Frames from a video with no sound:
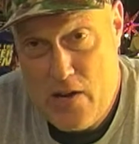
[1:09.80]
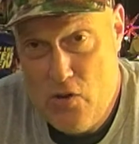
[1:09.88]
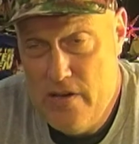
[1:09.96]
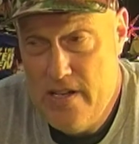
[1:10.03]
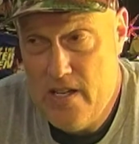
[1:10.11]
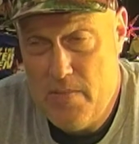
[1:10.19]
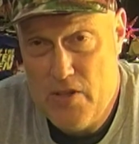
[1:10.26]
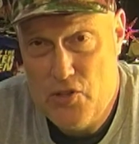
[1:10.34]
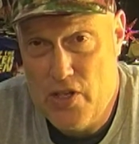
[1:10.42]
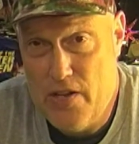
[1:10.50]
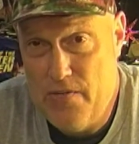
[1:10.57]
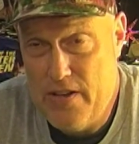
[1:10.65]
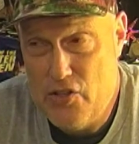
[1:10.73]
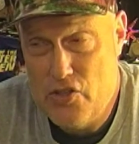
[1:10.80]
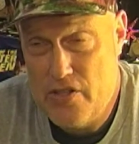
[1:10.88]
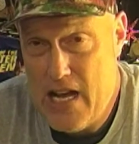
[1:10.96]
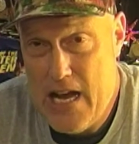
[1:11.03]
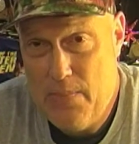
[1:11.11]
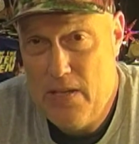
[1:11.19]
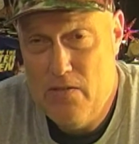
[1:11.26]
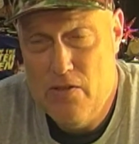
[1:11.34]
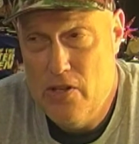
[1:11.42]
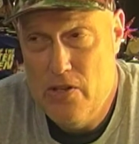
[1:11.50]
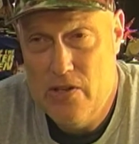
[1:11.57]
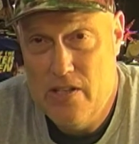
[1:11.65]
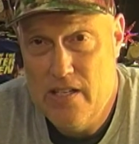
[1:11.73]
I couldn't help myself. I stopped
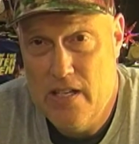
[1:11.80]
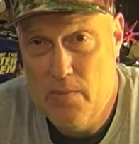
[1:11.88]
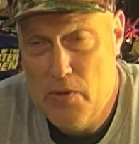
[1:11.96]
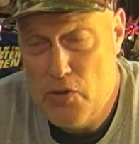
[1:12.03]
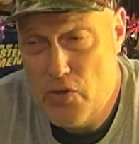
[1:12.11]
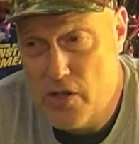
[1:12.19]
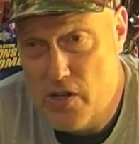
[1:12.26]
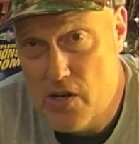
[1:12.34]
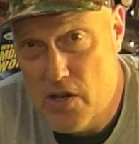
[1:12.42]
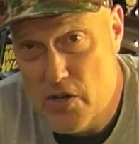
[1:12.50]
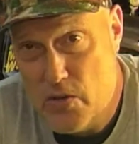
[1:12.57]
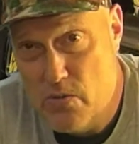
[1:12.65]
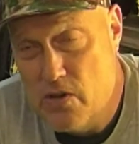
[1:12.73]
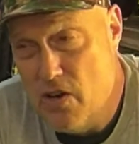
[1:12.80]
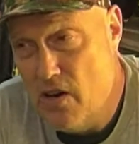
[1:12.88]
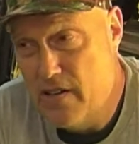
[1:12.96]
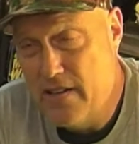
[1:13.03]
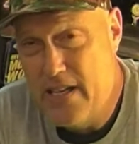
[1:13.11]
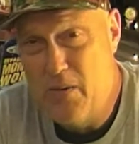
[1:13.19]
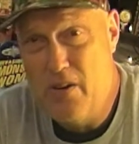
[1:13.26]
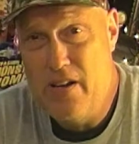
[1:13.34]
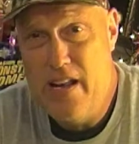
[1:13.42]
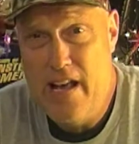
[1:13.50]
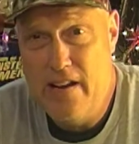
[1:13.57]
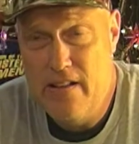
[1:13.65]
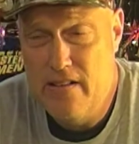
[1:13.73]
even though you can tell most of the cars were gone and they were
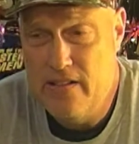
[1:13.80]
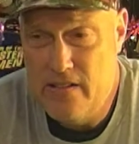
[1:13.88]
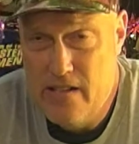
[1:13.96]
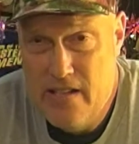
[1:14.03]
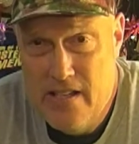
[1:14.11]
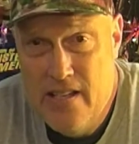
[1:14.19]
down to the